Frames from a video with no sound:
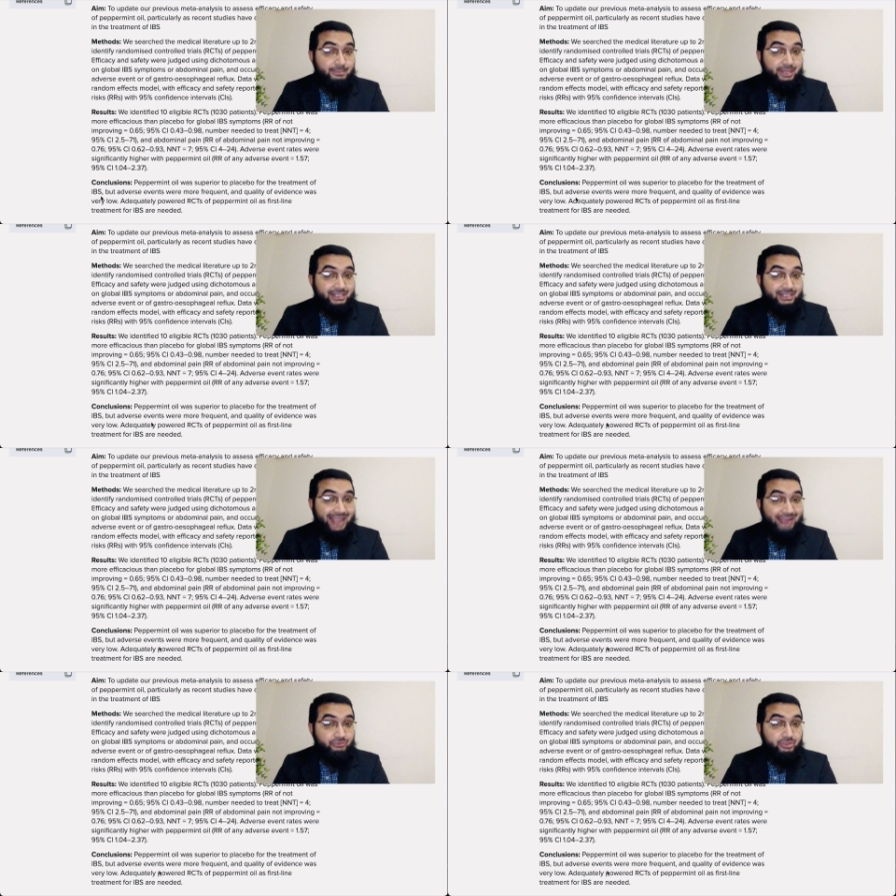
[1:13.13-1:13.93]
but
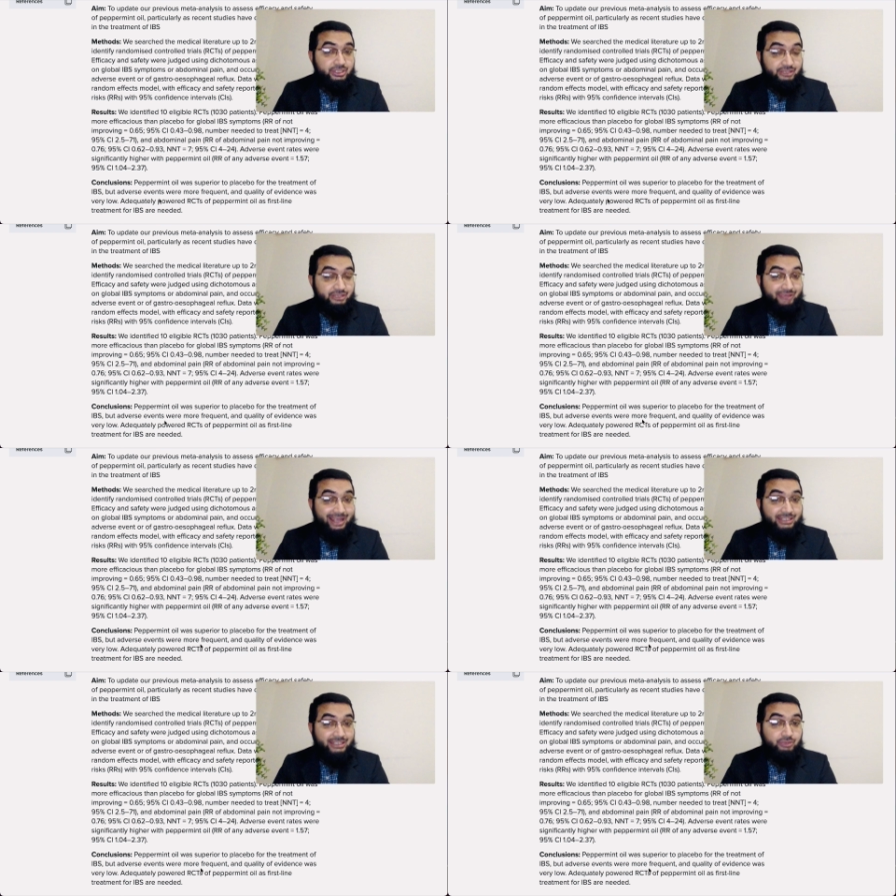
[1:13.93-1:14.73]
adverse
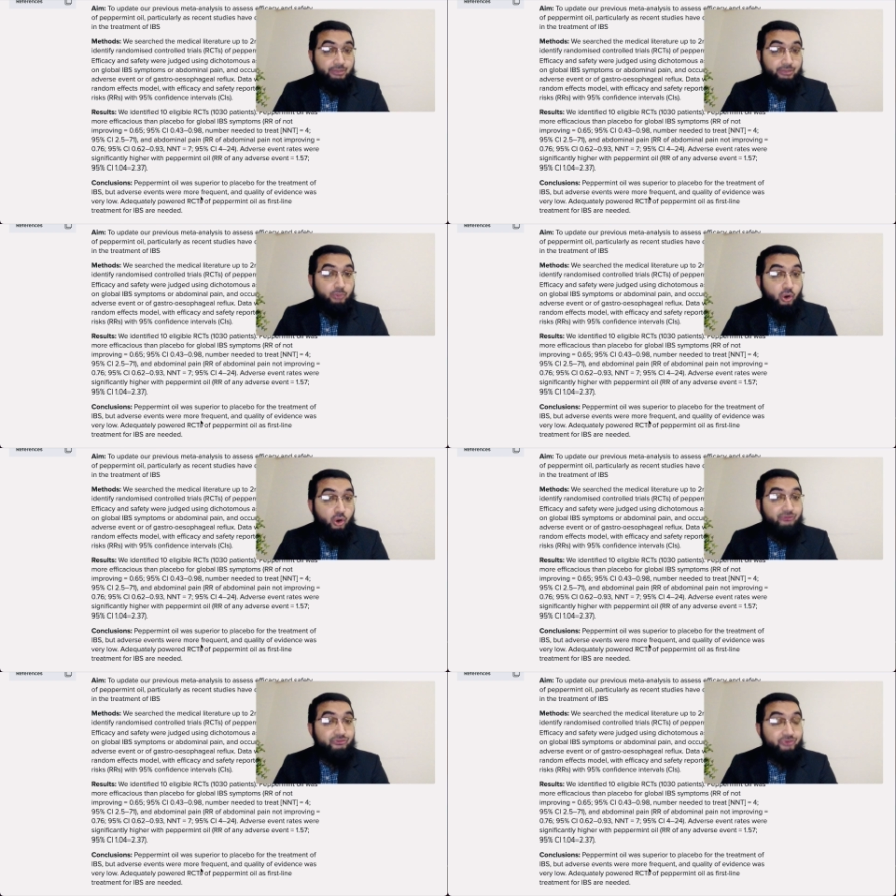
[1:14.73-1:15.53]
effects were
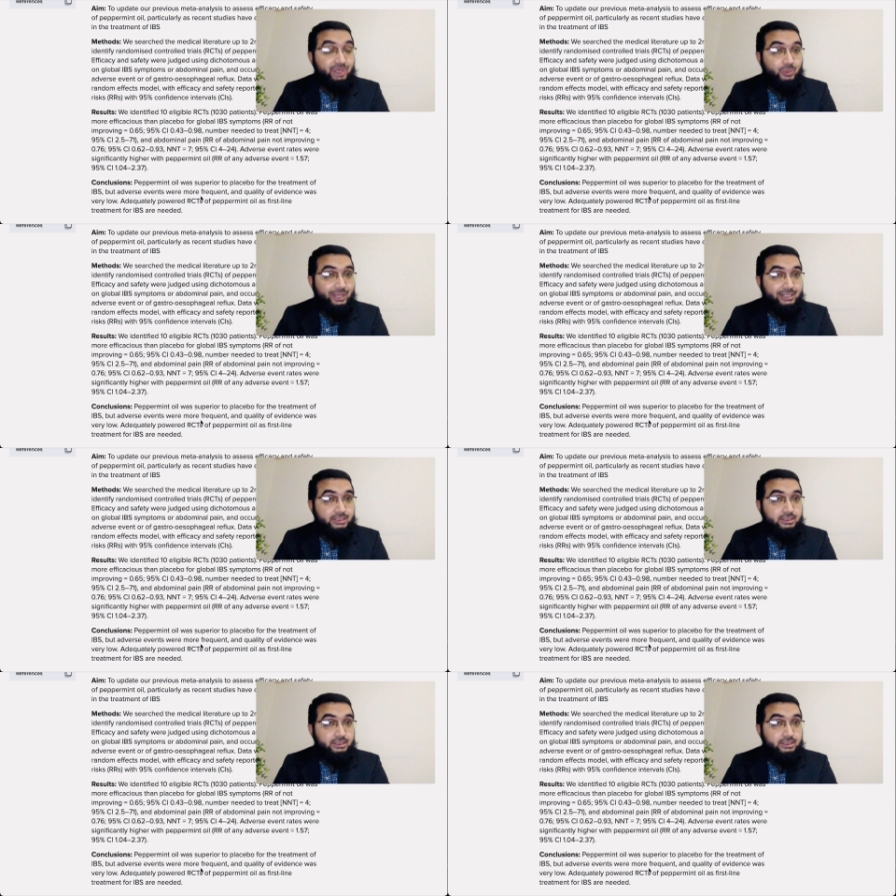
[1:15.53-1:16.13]
more frequent.